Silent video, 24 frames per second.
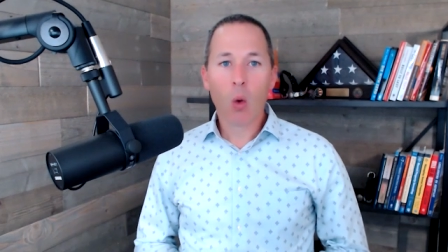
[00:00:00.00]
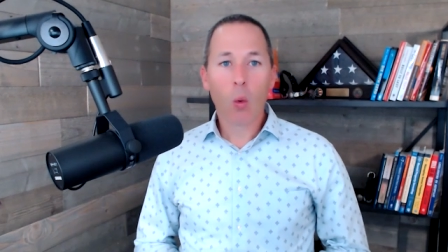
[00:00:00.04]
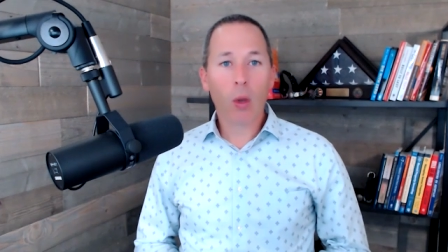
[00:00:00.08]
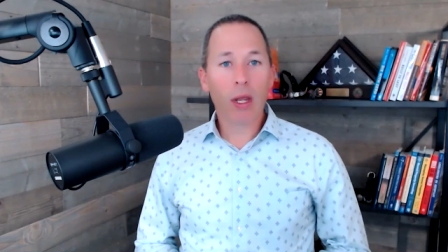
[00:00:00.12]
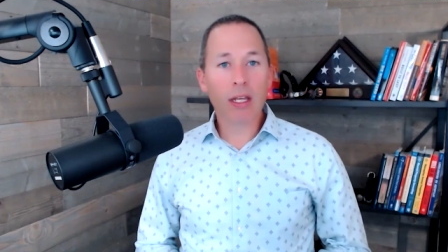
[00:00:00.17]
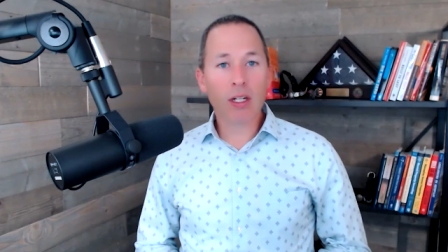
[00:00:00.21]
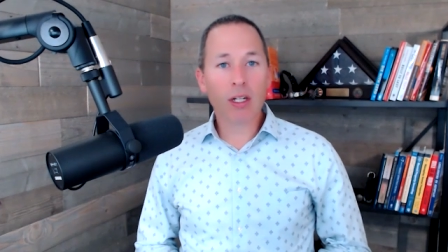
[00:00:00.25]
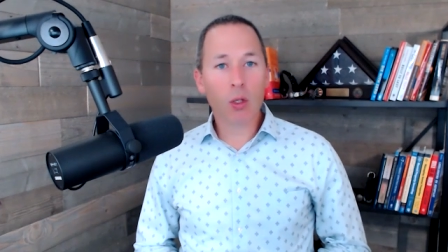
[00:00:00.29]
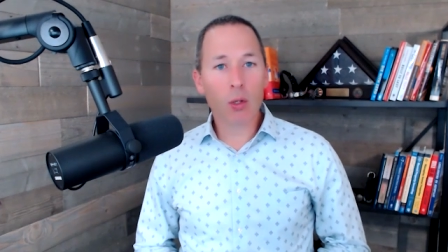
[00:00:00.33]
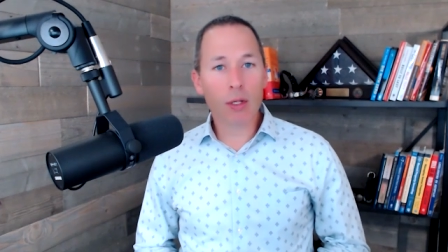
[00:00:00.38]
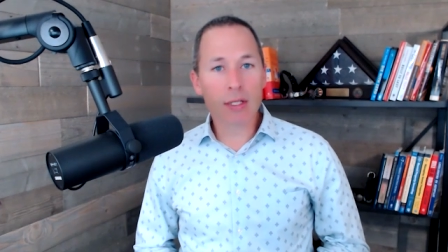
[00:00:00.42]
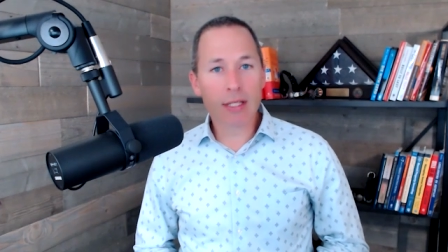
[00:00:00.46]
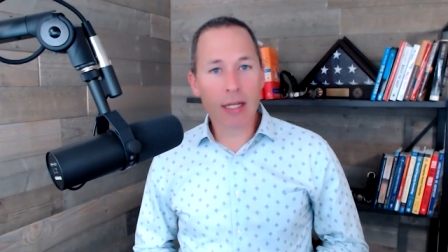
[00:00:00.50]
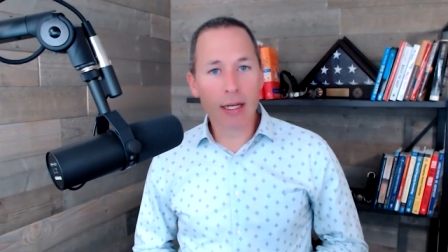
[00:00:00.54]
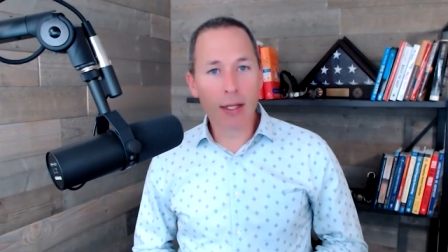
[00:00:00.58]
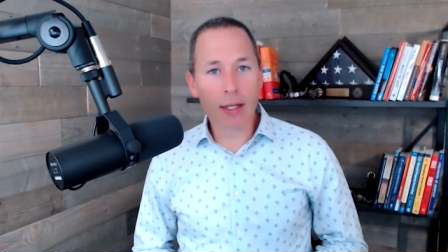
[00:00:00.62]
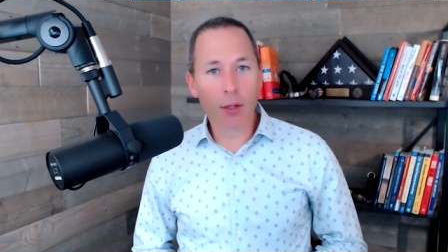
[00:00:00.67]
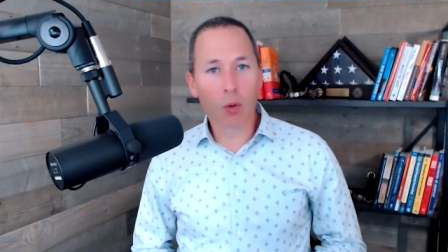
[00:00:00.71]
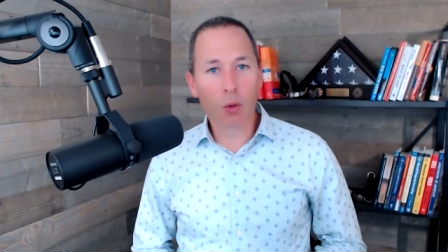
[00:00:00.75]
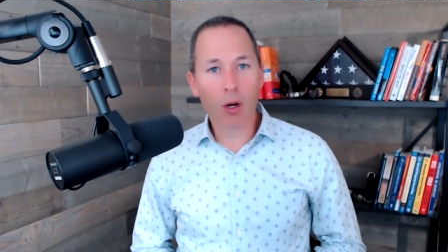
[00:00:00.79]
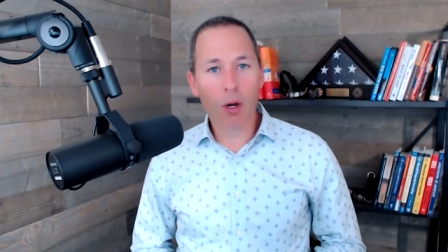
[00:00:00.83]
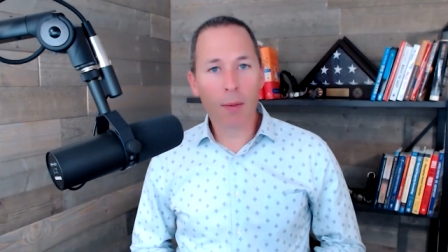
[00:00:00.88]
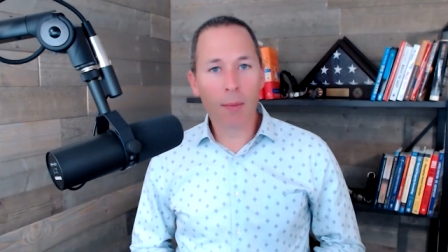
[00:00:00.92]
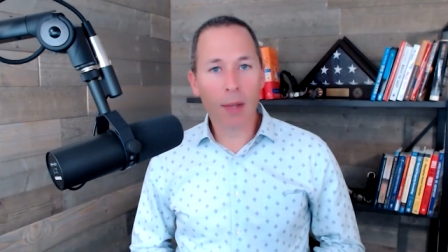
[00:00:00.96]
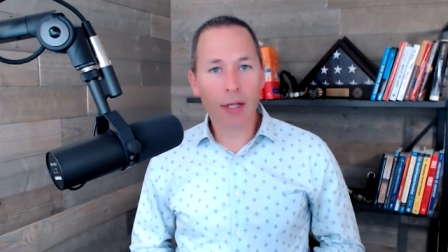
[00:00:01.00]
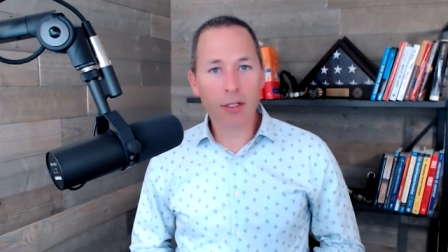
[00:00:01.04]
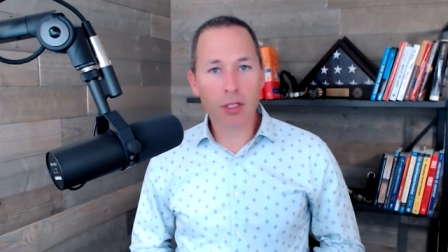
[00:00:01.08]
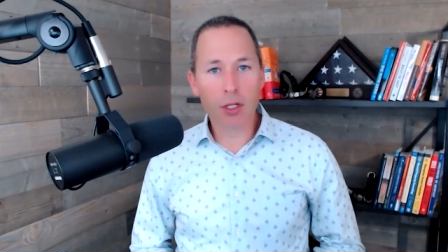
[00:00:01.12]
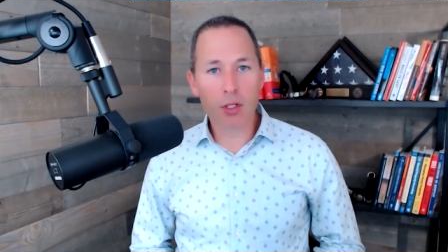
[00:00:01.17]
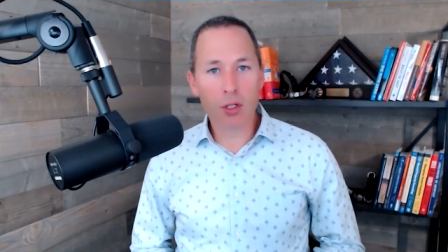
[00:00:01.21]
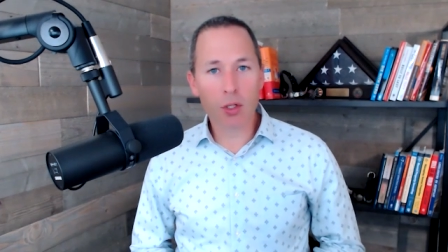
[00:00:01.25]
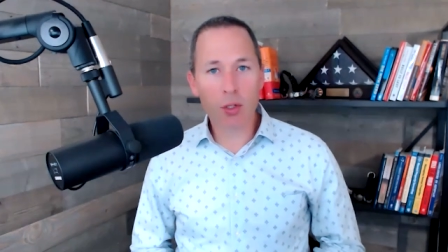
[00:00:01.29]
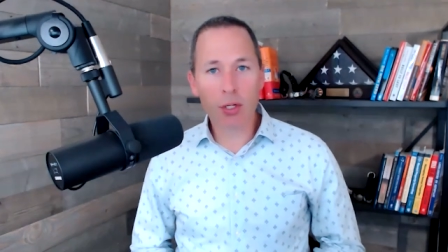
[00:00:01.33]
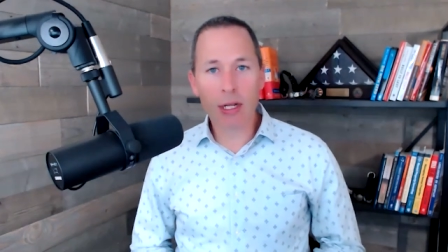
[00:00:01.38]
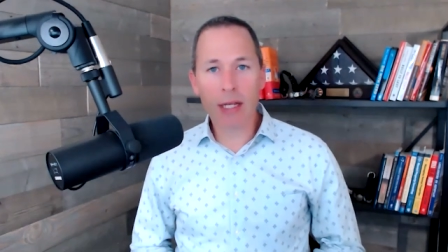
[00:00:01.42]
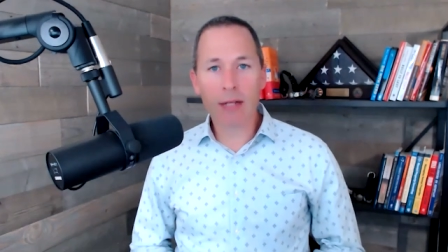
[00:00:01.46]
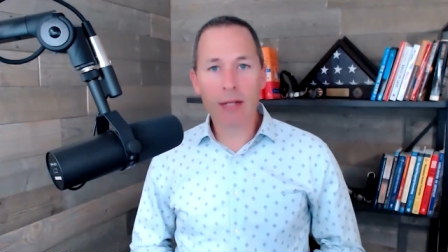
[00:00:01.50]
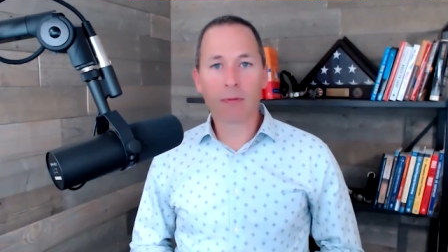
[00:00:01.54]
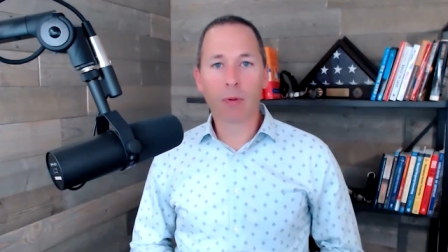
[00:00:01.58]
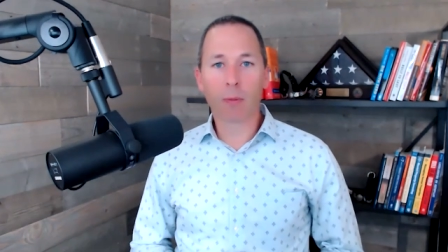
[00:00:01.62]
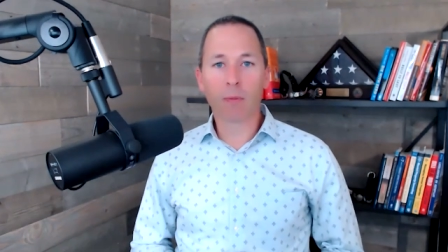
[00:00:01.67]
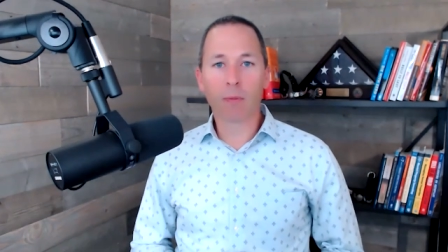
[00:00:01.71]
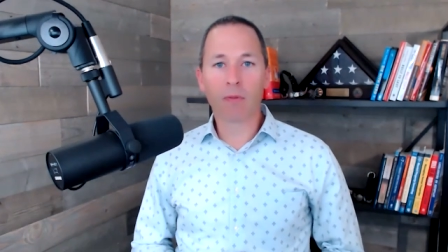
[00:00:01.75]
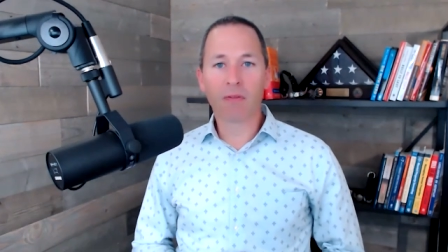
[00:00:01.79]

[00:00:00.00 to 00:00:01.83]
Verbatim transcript: We can do as little or much as you need, from